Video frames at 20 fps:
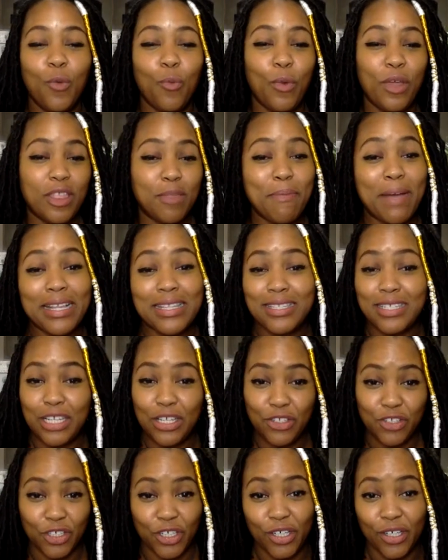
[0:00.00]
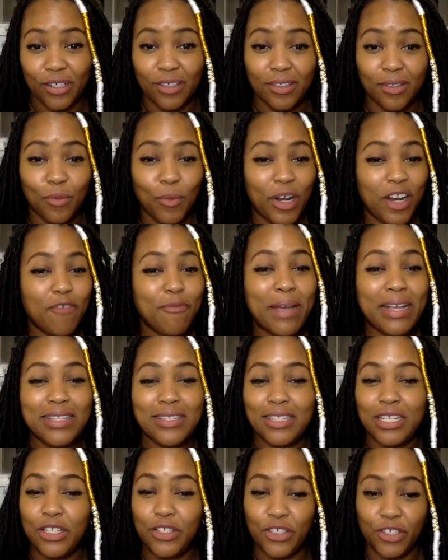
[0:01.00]
with my teacher, one of my
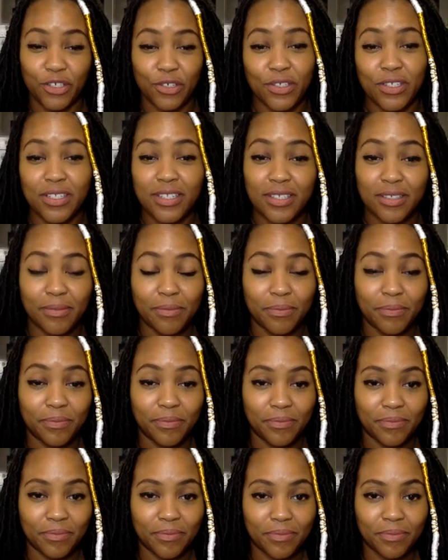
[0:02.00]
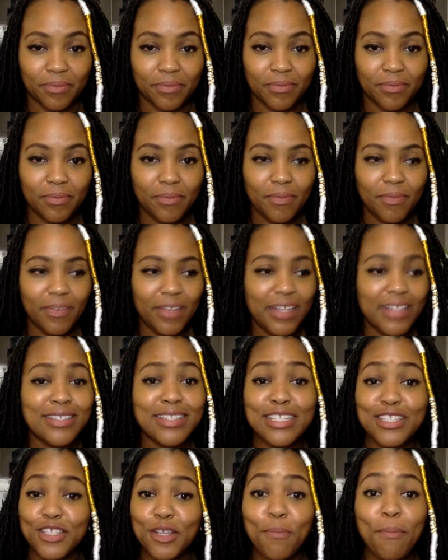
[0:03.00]
teachers,
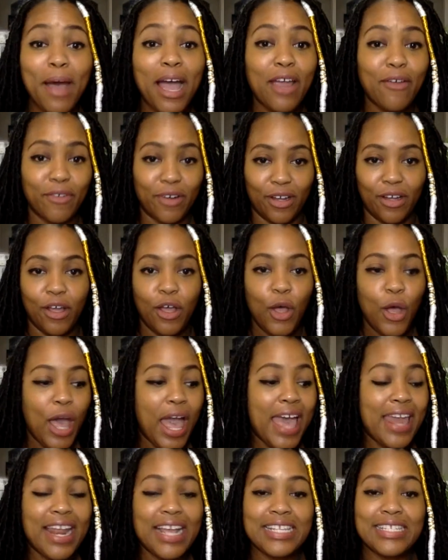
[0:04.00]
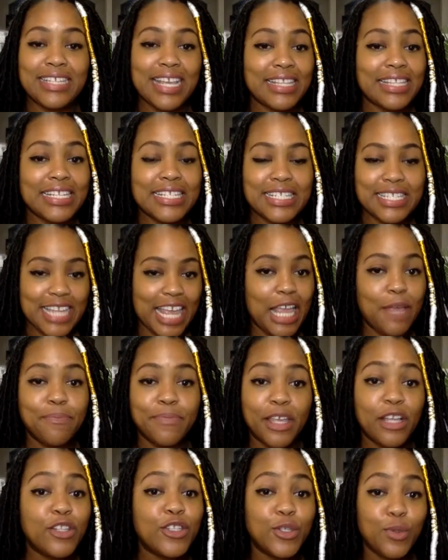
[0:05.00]
Sister Myra, and I said the same
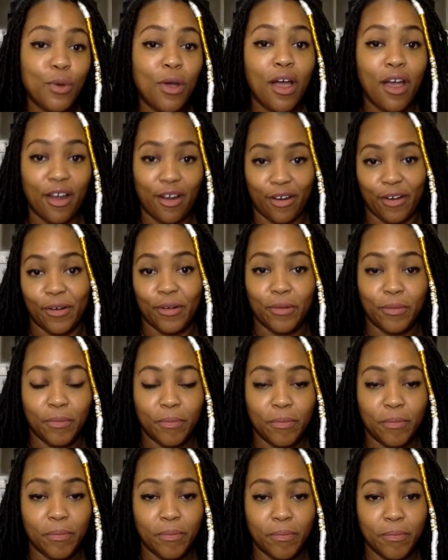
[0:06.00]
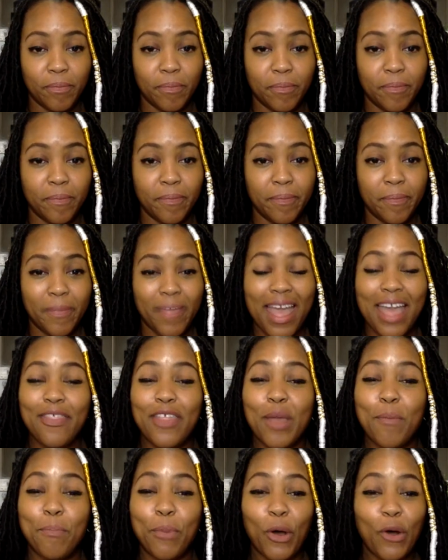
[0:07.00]
thing to her. And
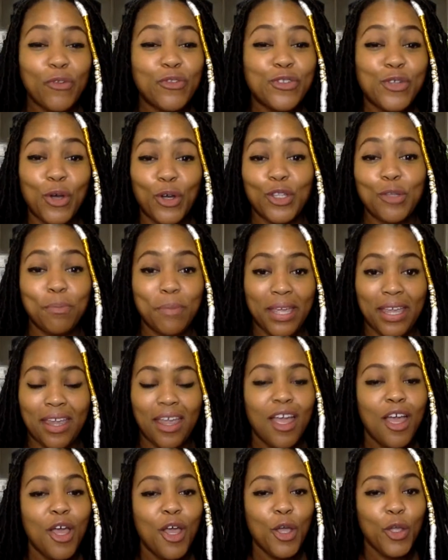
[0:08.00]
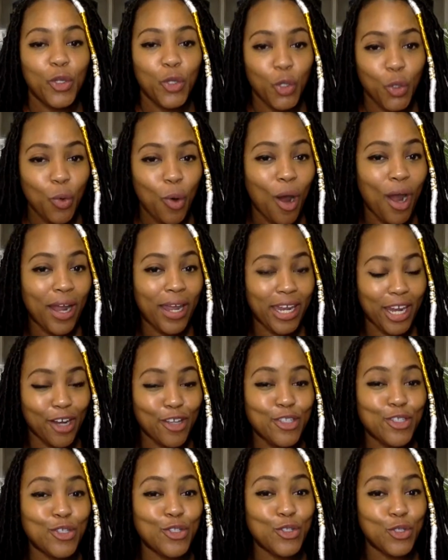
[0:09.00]
they both told me, you are here
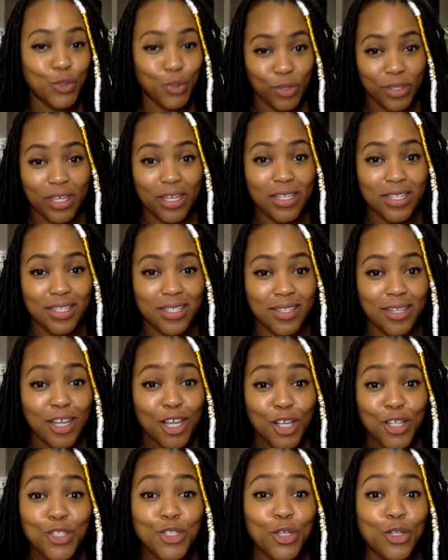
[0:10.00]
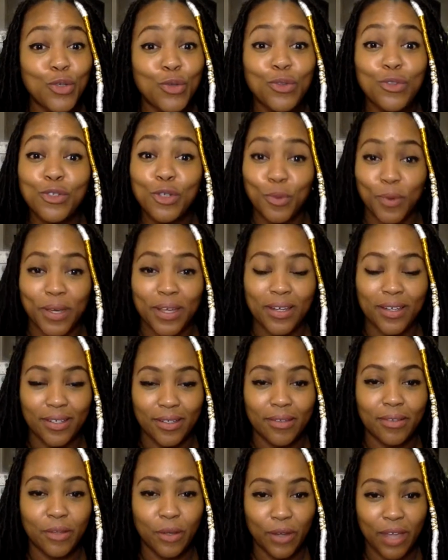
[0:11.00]
to do this, so you do it,
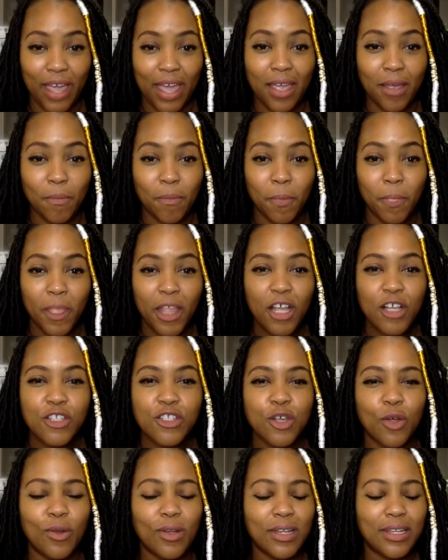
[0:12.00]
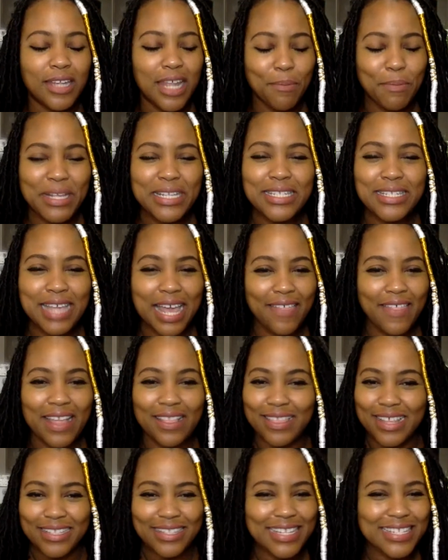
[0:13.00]
okay? So let me say that
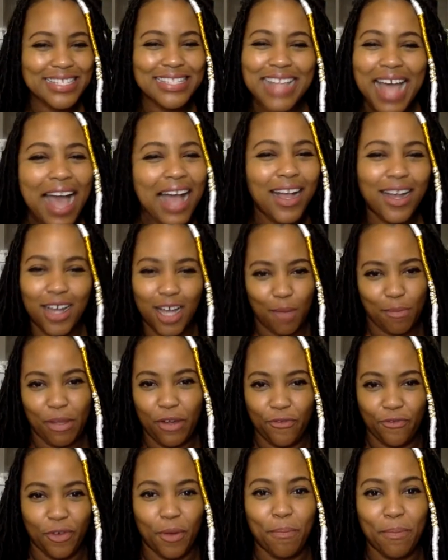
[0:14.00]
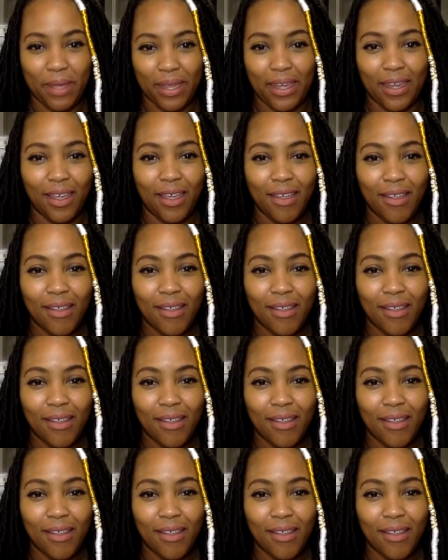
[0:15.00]
this is not coming from me.